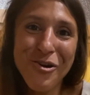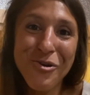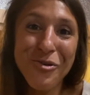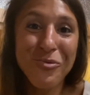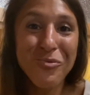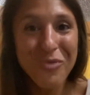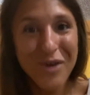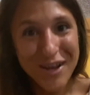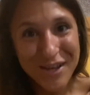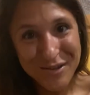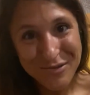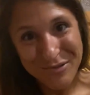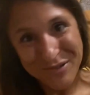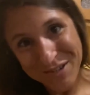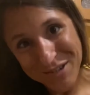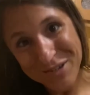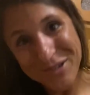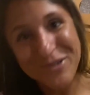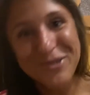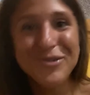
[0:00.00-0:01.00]
what you
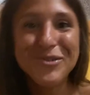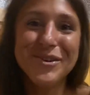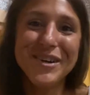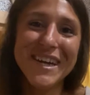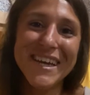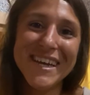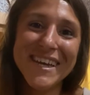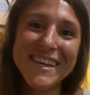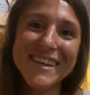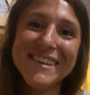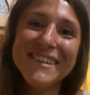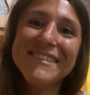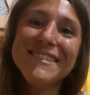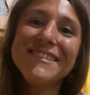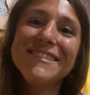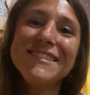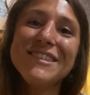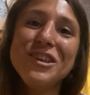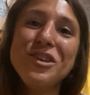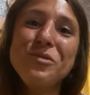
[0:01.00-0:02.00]
do
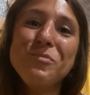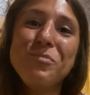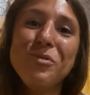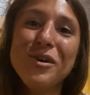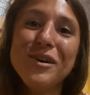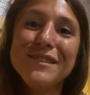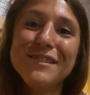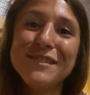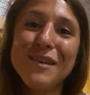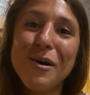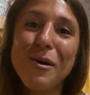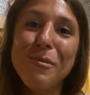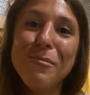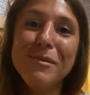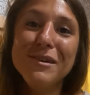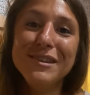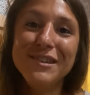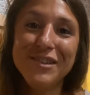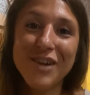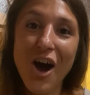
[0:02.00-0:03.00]
is you put
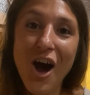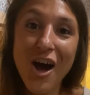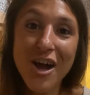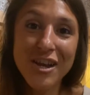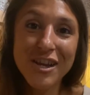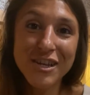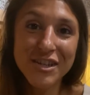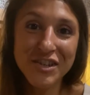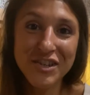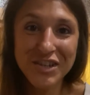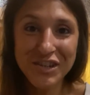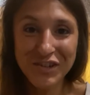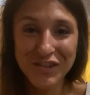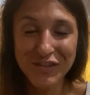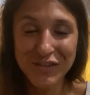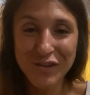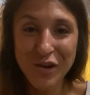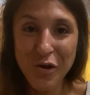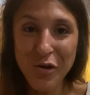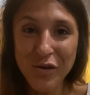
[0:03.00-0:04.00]
some Dawn dish
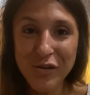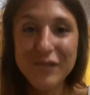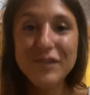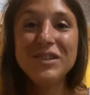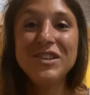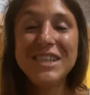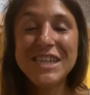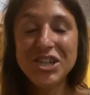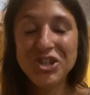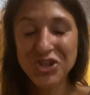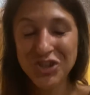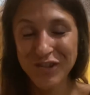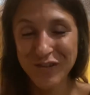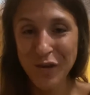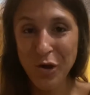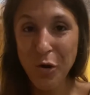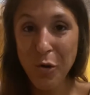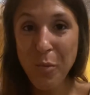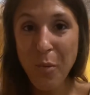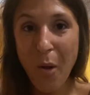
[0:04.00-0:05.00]

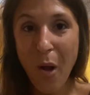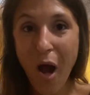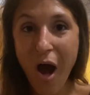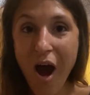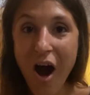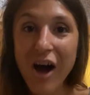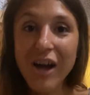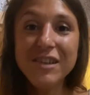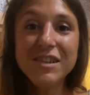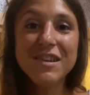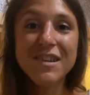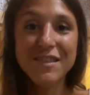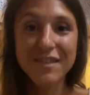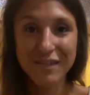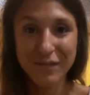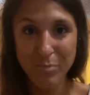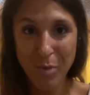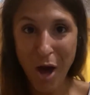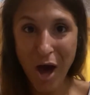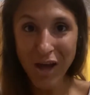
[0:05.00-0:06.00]
soap onto the
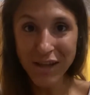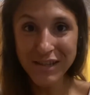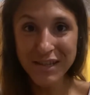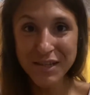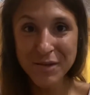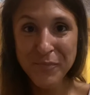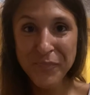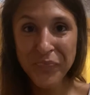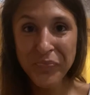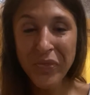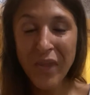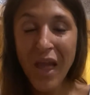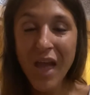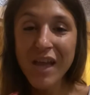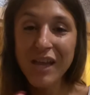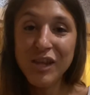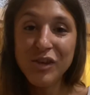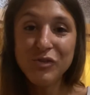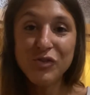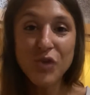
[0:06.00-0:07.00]
spot.
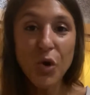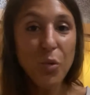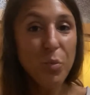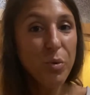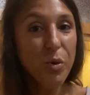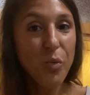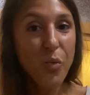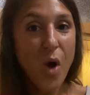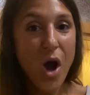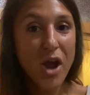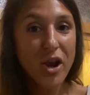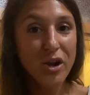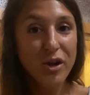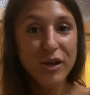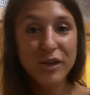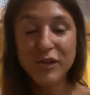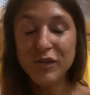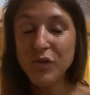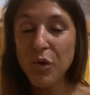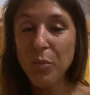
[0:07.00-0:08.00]
You don't put water,
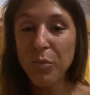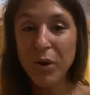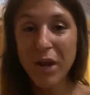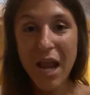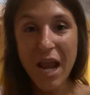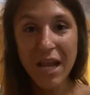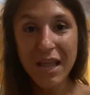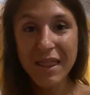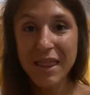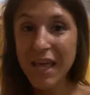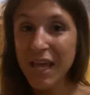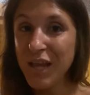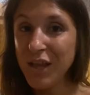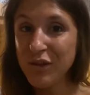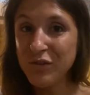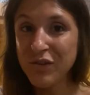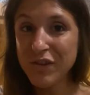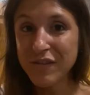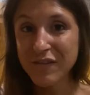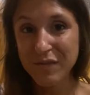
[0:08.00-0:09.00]
you don't put anything, you
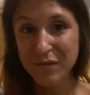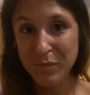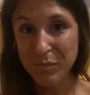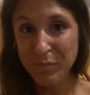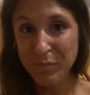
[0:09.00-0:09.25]
just